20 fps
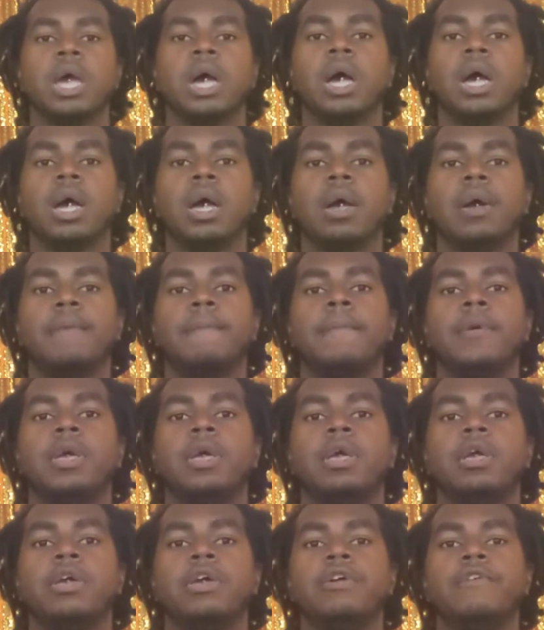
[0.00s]

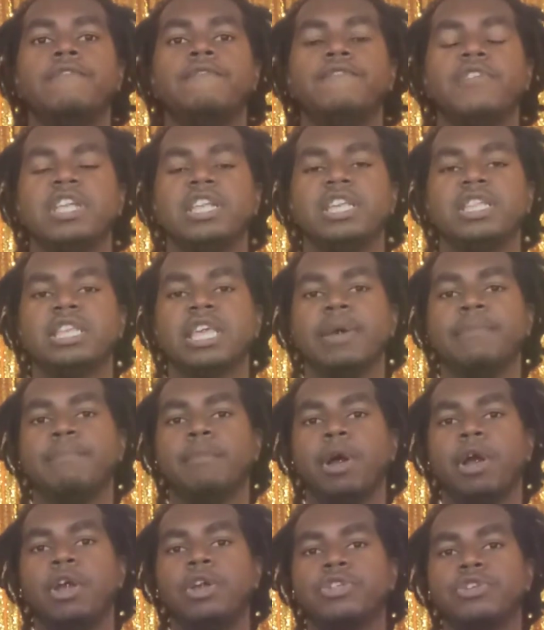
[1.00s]
Venus and
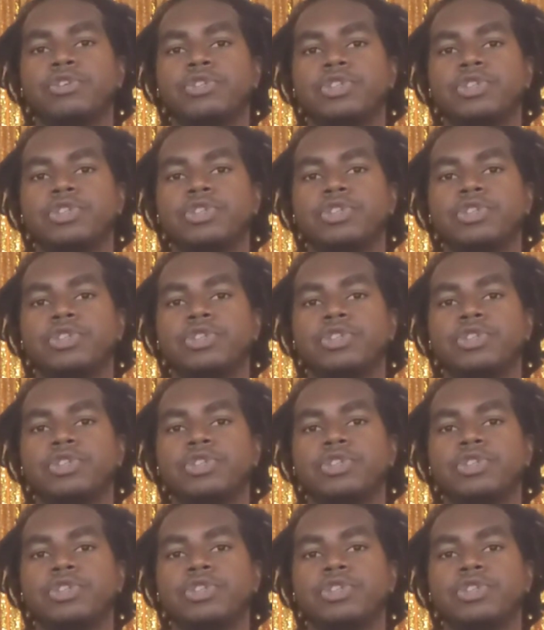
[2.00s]
Mars are